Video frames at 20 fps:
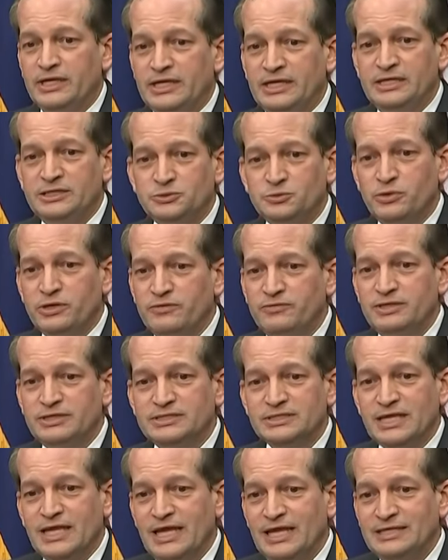Each one of
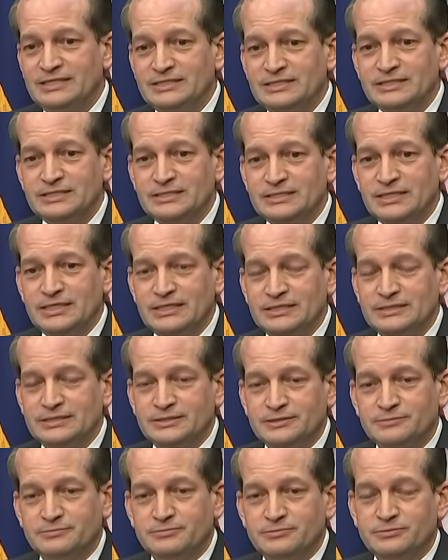these cases is
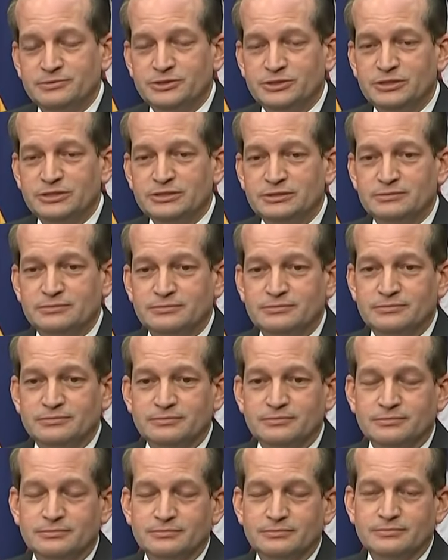just
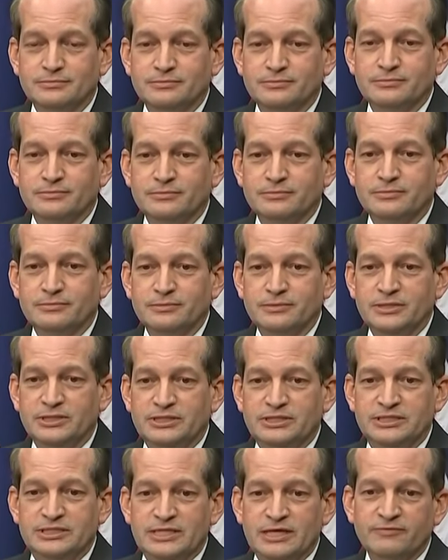
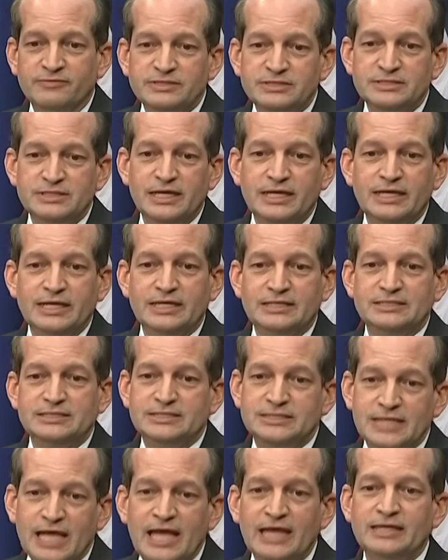devastating and
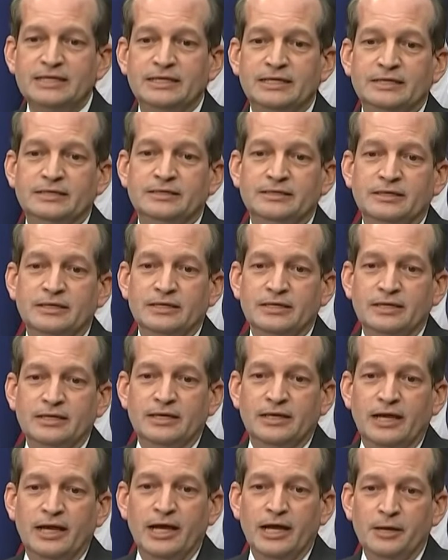saddening.
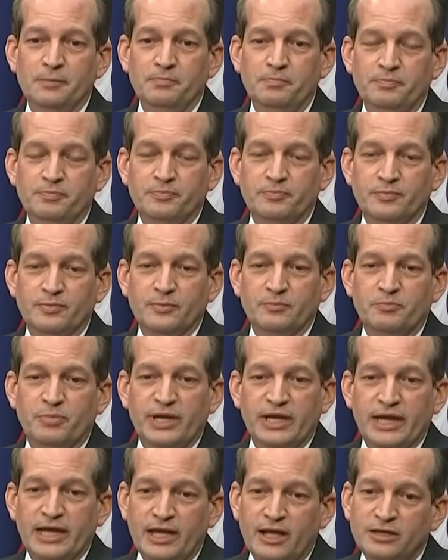
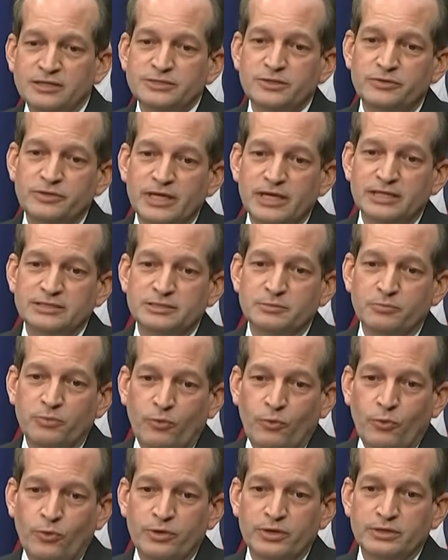But I also think it's
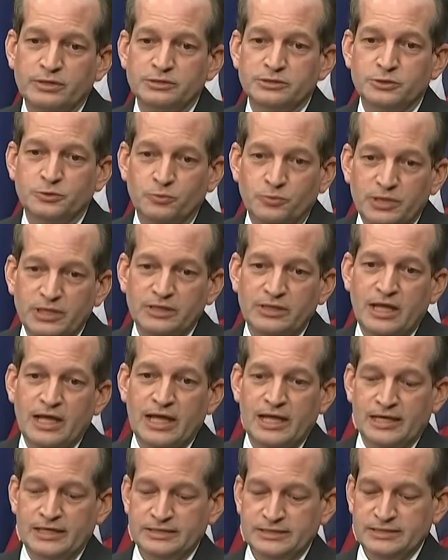important to
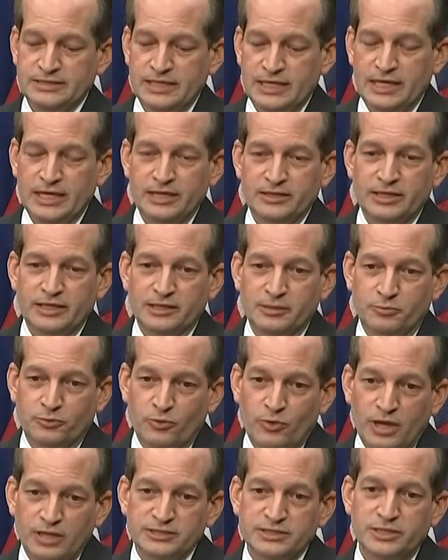realize that the
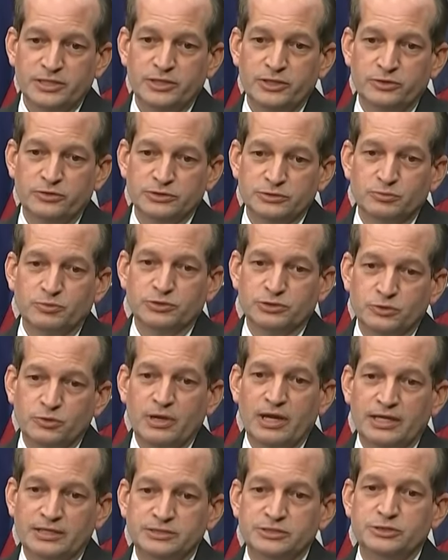prosecutors were
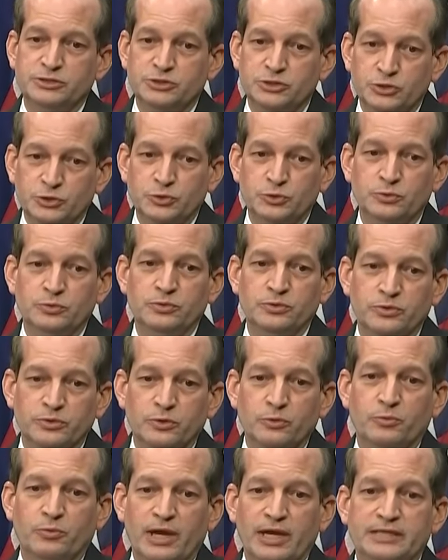trying to do
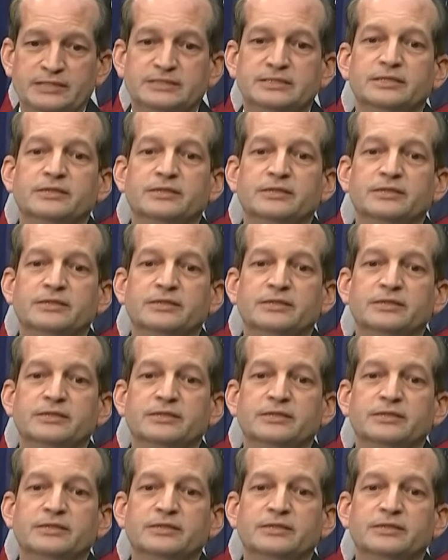the right